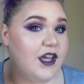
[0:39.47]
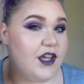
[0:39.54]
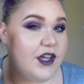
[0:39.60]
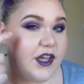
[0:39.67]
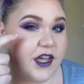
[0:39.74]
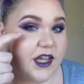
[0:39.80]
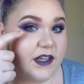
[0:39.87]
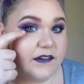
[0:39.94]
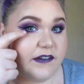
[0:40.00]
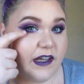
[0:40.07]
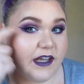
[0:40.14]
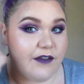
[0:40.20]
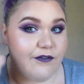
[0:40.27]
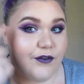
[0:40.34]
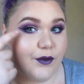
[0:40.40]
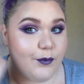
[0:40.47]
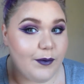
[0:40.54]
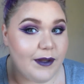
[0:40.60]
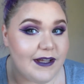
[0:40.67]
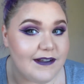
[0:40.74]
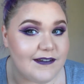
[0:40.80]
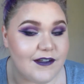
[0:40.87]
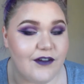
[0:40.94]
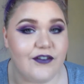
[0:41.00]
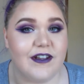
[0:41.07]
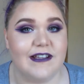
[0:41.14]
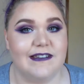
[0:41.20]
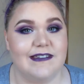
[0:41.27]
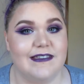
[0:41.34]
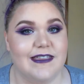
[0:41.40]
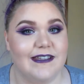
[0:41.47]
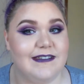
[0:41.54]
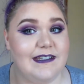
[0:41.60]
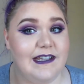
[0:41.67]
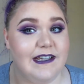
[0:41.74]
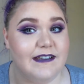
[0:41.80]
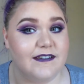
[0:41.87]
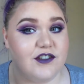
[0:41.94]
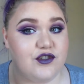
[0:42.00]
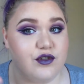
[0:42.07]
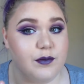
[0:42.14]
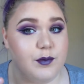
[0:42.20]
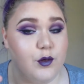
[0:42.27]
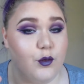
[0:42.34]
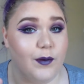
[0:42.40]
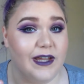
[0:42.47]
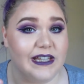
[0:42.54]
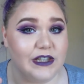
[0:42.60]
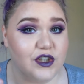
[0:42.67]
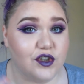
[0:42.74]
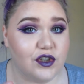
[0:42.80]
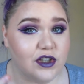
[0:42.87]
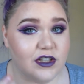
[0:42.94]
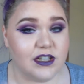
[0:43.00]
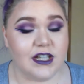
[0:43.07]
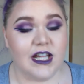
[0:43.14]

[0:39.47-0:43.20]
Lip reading: you can take a few wings off because this here is a triple wing look.